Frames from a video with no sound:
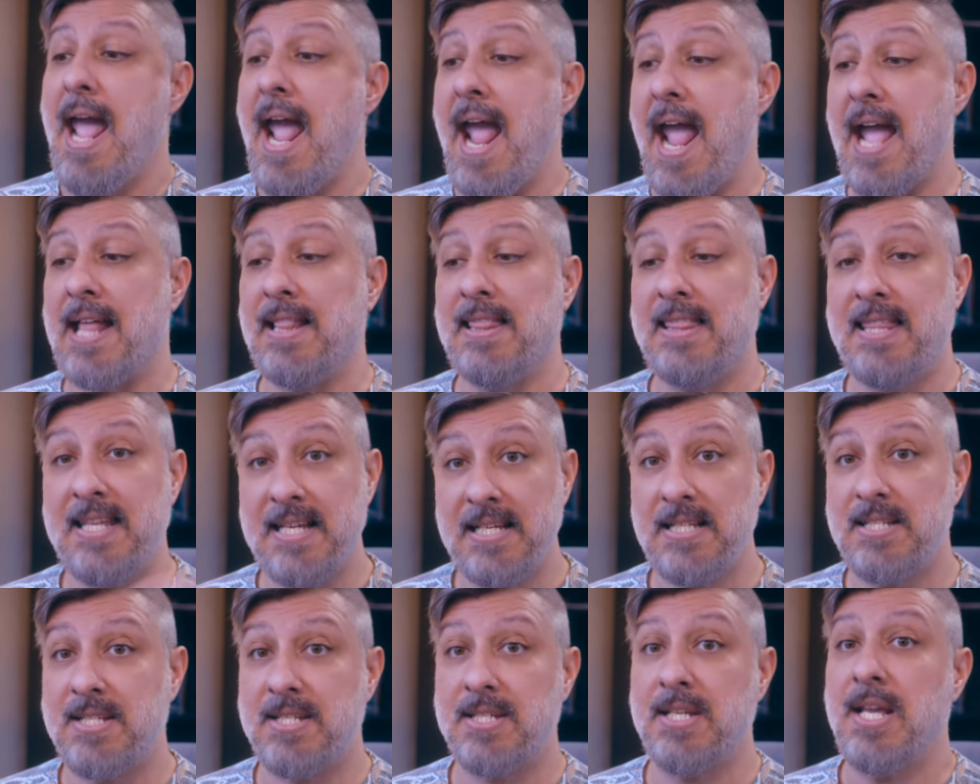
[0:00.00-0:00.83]
and
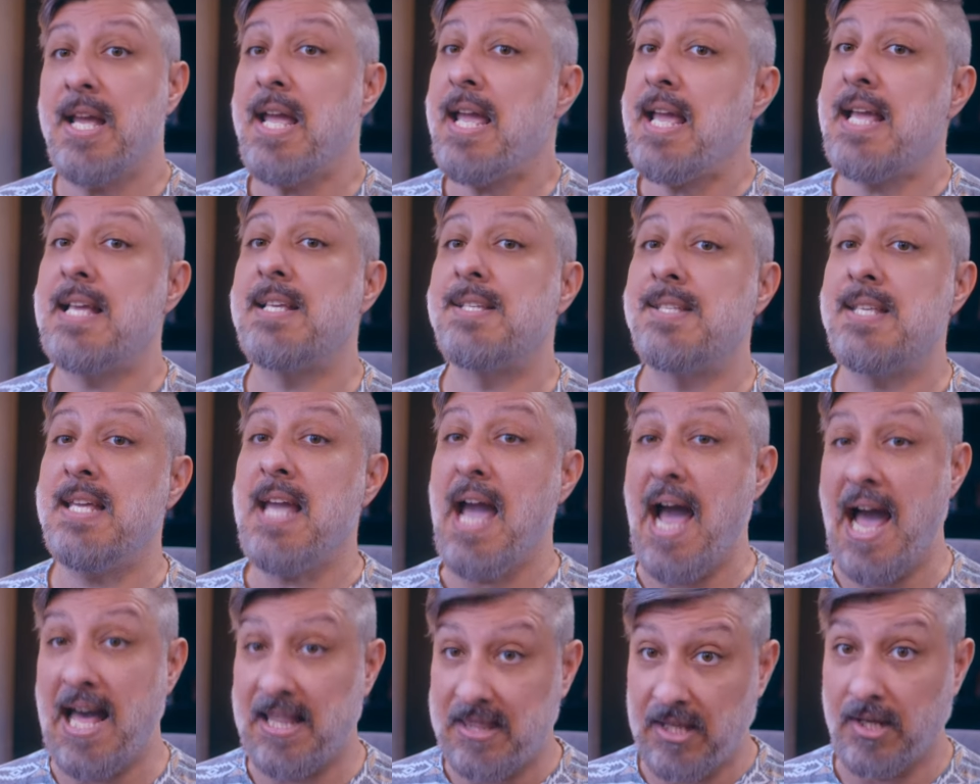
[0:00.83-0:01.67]
this is the
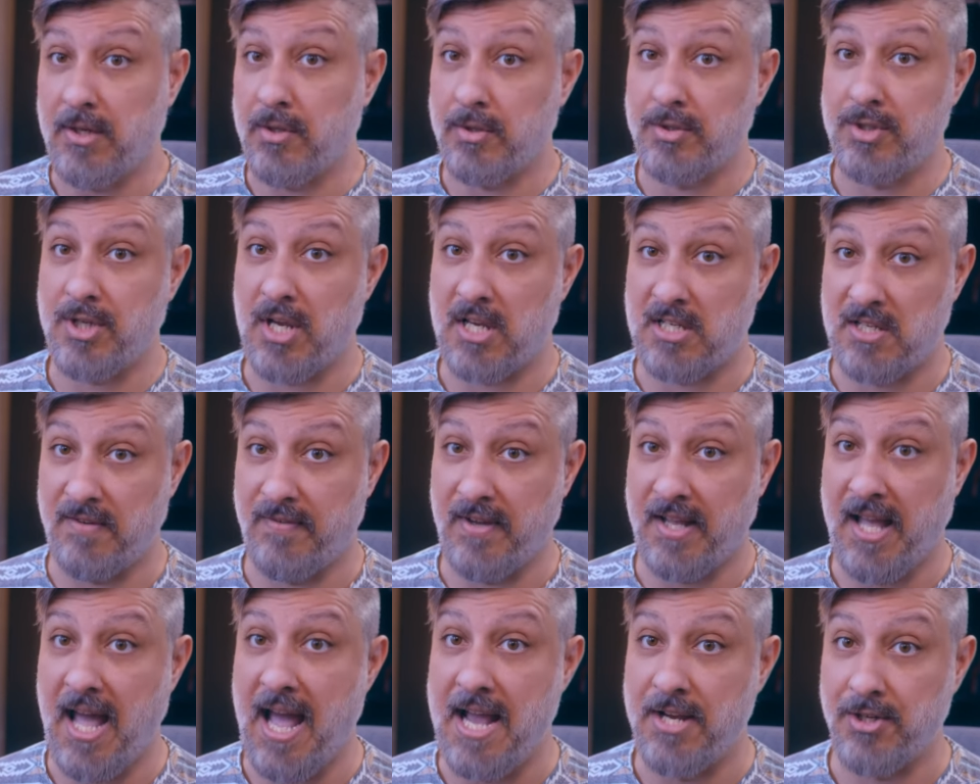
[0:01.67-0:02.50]
ethical
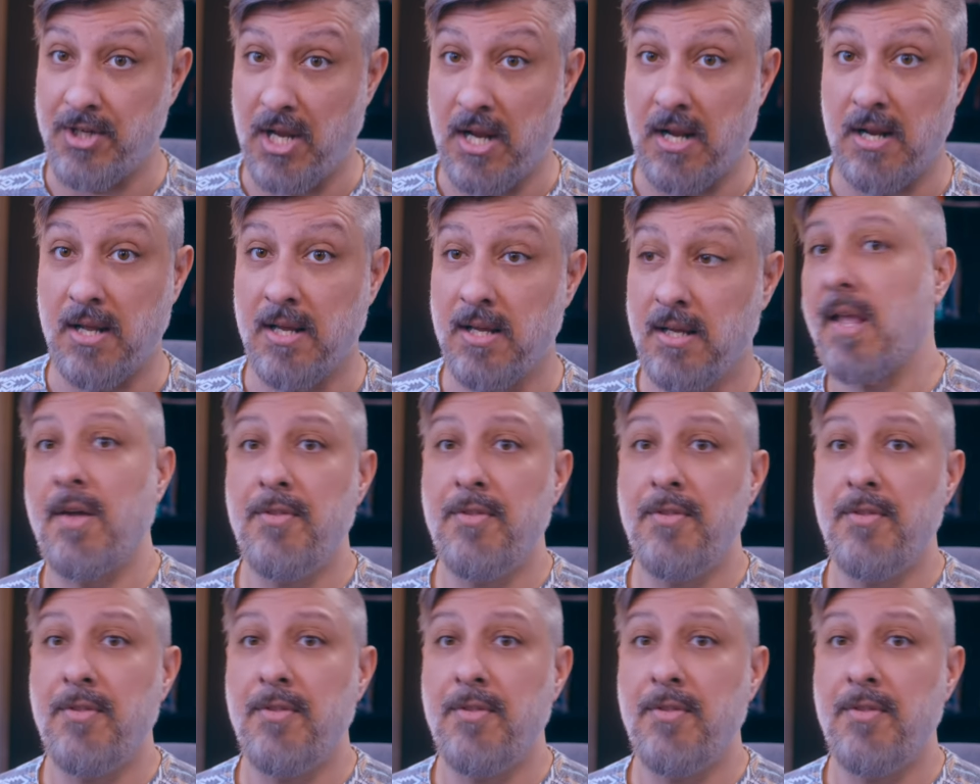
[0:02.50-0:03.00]
justification.